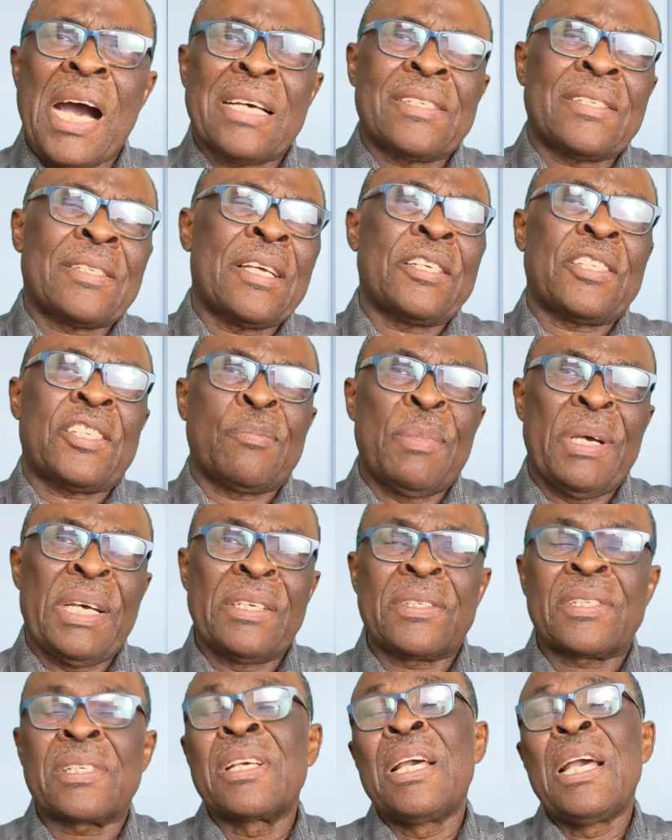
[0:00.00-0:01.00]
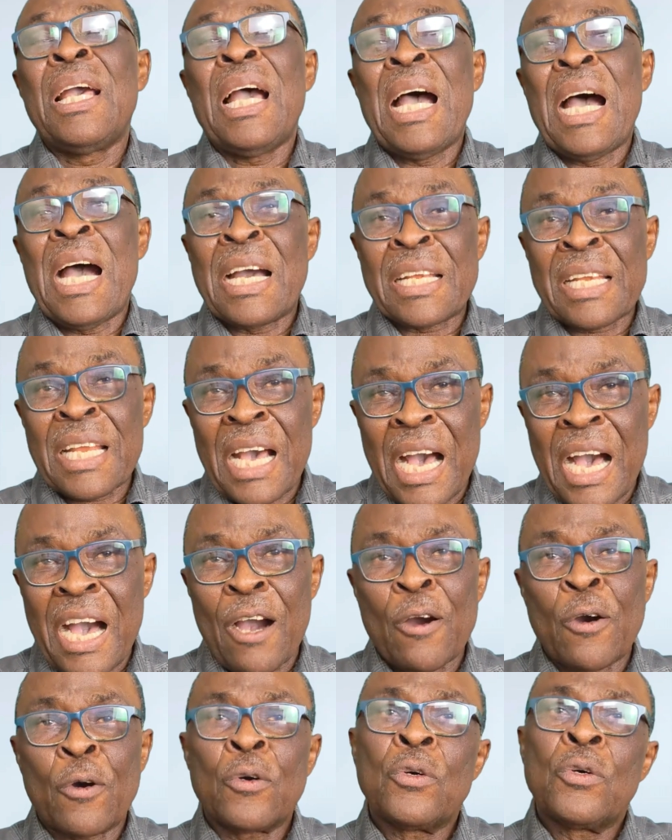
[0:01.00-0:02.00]
assessment and
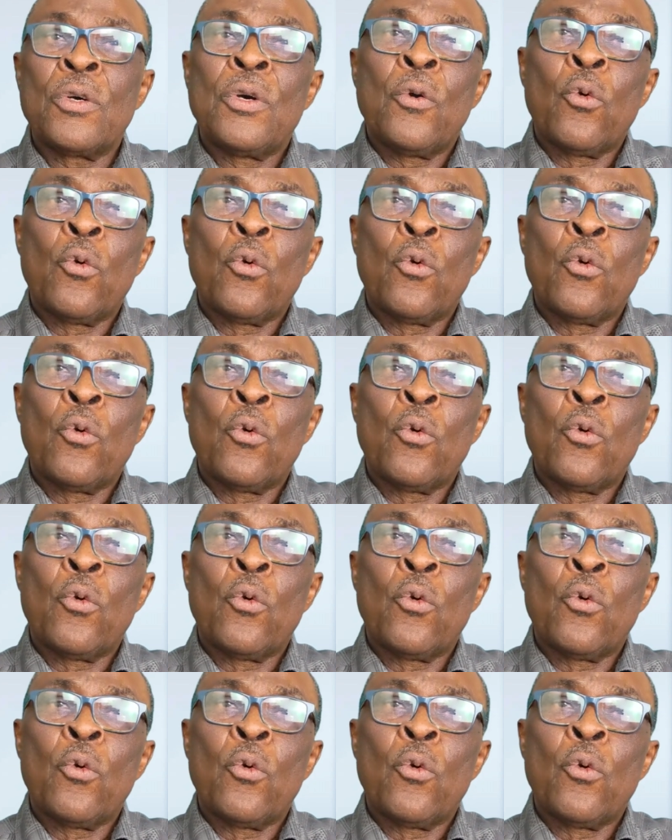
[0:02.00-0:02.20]
how.